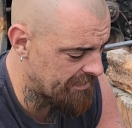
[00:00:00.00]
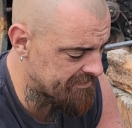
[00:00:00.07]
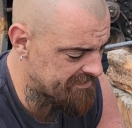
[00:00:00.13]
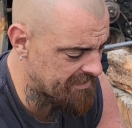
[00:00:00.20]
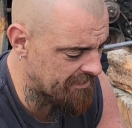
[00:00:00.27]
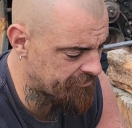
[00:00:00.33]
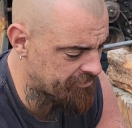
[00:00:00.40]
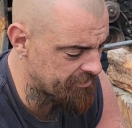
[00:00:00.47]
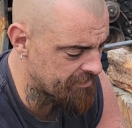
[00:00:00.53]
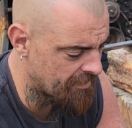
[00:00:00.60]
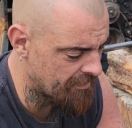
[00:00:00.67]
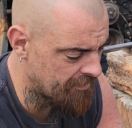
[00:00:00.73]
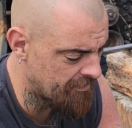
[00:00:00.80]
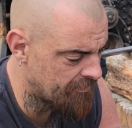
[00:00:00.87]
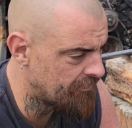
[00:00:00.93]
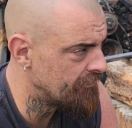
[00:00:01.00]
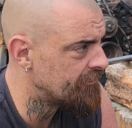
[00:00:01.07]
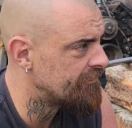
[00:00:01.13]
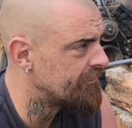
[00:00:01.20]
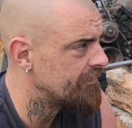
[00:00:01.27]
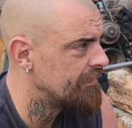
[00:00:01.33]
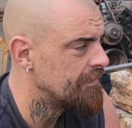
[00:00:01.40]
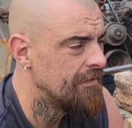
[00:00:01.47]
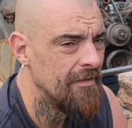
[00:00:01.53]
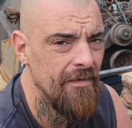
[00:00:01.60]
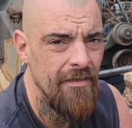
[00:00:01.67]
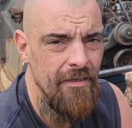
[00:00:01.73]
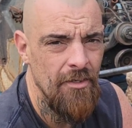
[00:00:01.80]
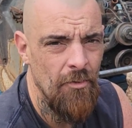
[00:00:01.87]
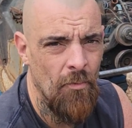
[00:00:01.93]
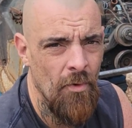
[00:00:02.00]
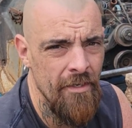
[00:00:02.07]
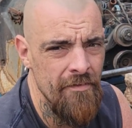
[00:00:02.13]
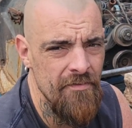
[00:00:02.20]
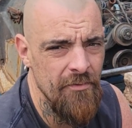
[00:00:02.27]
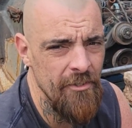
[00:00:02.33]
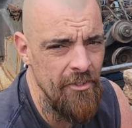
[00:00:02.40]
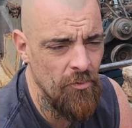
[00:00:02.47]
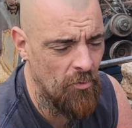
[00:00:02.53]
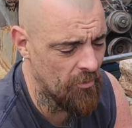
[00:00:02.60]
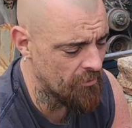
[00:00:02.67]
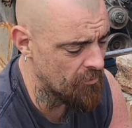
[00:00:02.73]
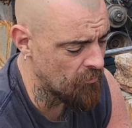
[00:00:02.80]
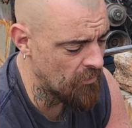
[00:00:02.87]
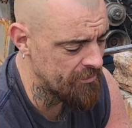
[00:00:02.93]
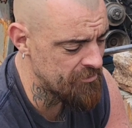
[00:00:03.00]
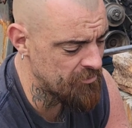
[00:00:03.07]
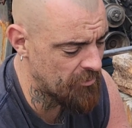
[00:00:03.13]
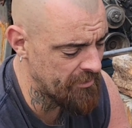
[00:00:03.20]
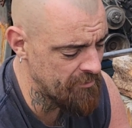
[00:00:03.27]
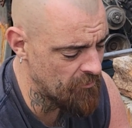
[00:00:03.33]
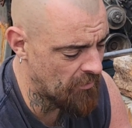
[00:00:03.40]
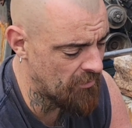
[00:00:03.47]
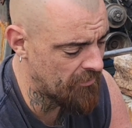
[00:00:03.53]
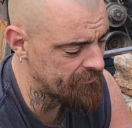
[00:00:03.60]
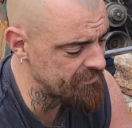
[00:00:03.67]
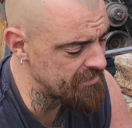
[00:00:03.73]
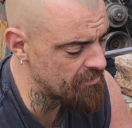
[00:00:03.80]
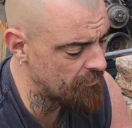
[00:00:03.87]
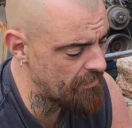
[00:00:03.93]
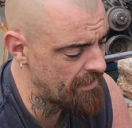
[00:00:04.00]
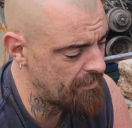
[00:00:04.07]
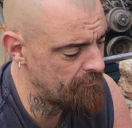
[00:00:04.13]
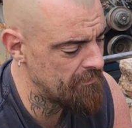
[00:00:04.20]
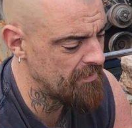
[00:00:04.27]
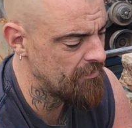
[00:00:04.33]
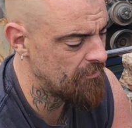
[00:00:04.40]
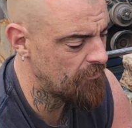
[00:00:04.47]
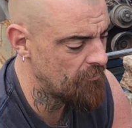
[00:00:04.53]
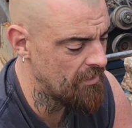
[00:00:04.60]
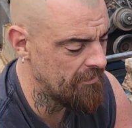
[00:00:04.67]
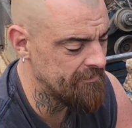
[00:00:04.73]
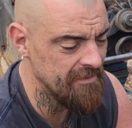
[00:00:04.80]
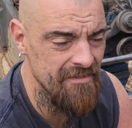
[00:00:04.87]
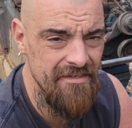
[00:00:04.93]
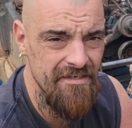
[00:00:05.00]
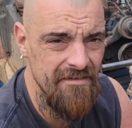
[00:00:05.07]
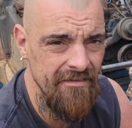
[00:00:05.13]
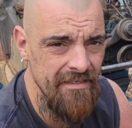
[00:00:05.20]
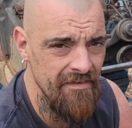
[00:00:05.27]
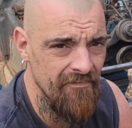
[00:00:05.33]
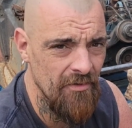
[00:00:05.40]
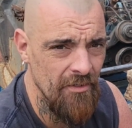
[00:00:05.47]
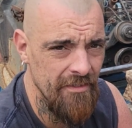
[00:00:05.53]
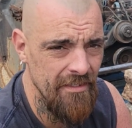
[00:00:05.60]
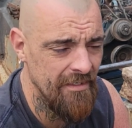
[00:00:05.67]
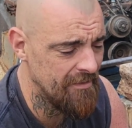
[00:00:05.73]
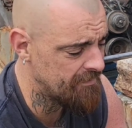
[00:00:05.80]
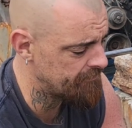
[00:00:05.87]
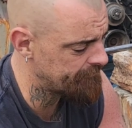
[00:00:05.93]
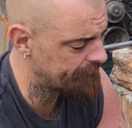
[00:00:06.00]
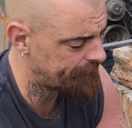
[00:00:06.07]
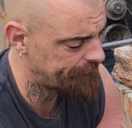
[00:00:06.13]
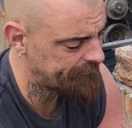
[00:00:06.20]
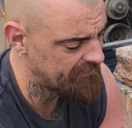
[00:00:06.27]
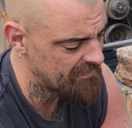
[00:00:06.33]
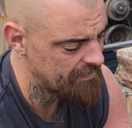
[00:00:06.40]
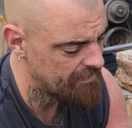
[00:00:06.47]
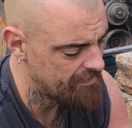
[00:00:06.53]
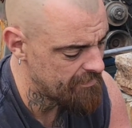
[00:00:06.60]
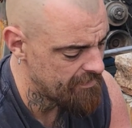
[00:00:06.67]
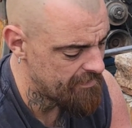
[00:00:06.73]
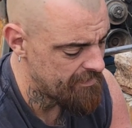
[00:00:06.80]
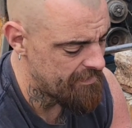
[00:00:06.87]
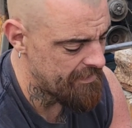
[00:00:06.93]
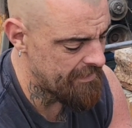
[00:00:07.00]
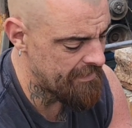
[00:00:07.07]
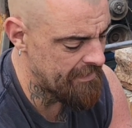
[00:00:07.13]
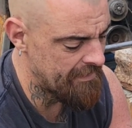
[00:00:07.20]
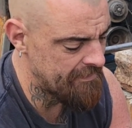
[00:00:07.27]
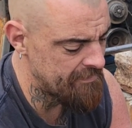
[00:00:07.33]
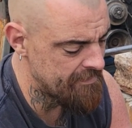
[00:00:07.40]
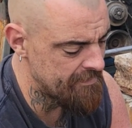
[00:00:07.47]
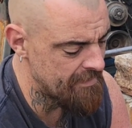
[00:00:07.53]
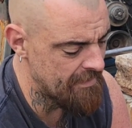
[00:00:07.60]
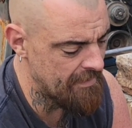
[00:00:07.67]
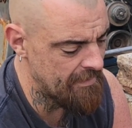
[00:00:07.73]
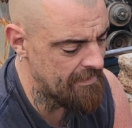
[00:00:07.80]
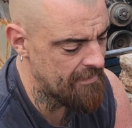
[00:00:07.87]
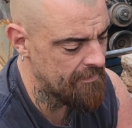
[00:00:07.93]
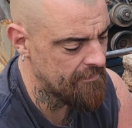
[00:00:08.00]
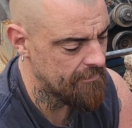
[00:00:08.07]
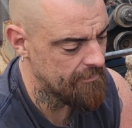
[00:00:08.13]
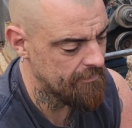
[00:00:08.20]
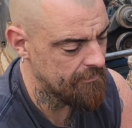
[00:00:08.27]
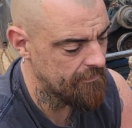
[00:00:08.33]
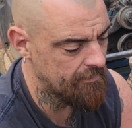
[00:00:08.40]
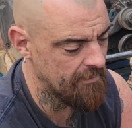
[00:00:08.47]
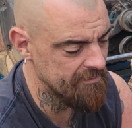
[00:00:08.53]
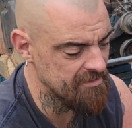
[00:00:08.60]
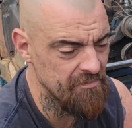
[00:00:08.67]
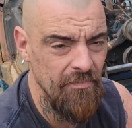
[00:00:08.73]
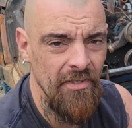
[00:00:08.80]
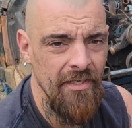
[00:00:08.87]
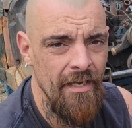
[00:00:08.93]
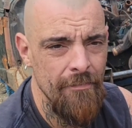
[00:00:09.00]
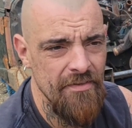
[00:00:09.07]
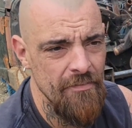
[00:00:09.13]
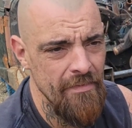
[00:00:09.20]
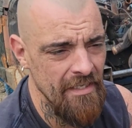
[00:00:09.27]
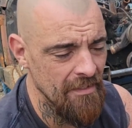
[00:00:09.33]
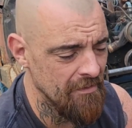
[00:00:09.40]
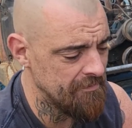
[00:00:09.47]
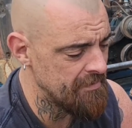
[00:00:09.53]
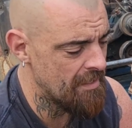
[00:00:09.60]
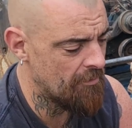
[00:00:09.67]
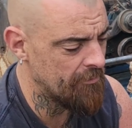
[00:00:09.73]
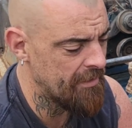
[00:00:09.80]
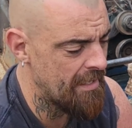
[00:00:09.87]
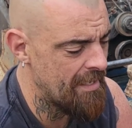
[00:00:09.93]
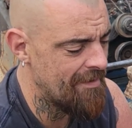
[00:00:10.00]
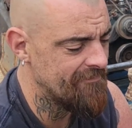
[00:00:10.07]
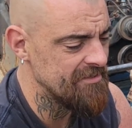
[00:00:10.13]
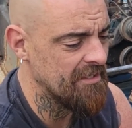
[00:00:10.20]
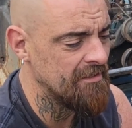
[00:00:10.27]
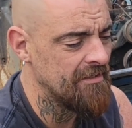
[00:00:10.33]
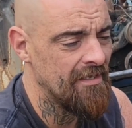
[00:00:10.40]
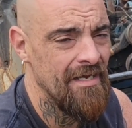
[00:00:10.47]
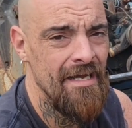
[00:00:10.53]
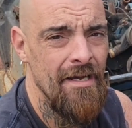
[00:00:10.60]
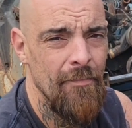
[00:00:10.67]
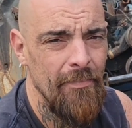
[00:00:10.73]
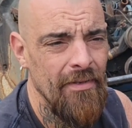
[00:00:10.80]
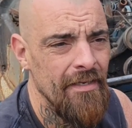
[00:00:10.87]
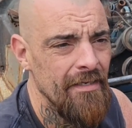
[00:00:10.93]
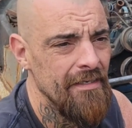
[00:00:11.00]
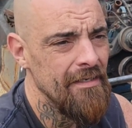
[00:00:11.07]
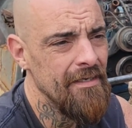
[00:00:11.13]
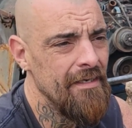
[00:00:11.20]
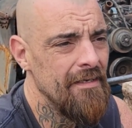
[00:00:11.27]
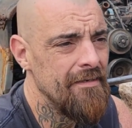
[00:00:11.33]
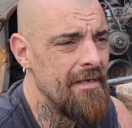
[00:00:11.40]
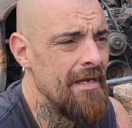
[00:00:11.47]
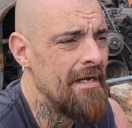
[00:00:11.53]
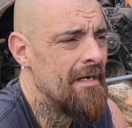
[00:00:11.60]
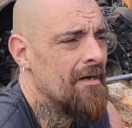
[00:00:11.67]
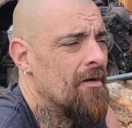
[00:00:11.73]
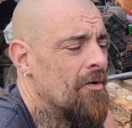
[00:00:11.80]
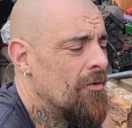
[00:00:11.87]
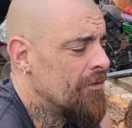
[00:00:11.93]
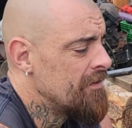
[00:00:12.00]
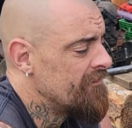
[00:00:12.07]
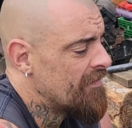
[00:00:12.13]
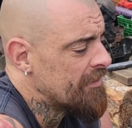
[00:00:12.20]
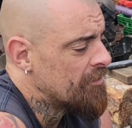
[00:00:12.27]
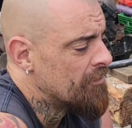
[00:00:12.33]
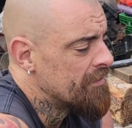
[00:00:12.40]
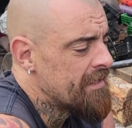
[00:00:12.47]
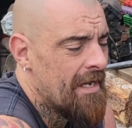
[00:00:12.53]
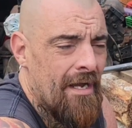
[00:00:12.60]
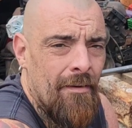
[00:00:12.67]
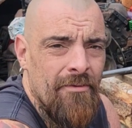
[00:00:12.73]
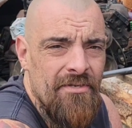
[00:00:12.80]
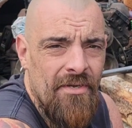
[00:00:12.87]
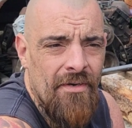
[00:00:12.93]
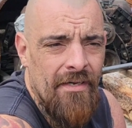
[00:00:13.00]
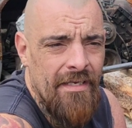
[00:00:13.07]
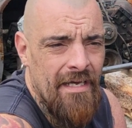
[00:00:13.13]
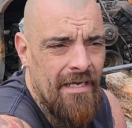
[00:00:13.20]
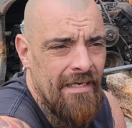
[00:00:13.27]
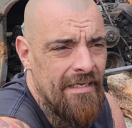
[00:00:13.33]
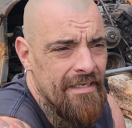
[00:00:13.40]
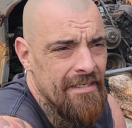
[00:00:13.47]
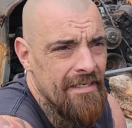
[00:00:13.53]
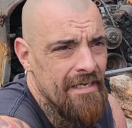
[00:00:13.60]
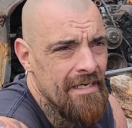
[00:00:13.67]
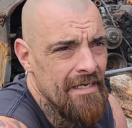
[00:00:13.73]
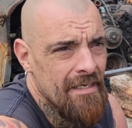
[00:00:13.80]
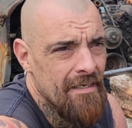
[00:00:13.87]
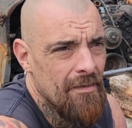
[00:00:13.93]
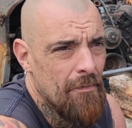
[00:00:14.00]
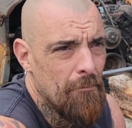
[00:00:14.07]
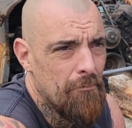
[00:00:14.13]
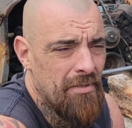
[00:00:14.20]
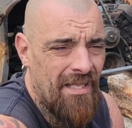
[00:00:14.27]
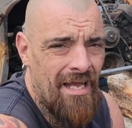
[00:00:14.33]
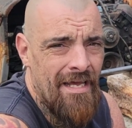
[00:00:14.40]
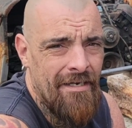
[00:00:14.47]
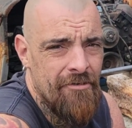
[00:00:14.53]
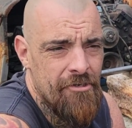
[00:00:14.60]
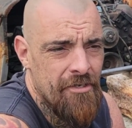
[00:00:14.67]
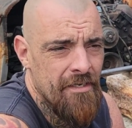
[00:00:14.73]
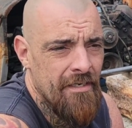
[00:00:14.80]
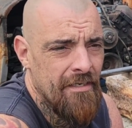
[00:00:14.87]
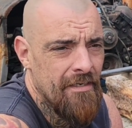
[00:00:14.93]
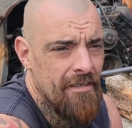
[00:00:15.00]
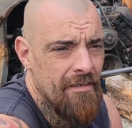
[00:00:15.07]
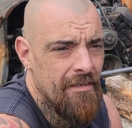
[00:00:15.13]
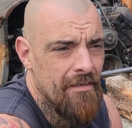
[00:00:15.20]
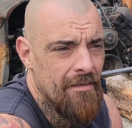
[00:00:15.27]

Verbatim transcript: a section of one and three quarter 120 wall DOM, welded a sleeve on here. And uh, kind of split up the middle. And now what I have is a clamp. Now, if I go onto Amazon, I can get planishing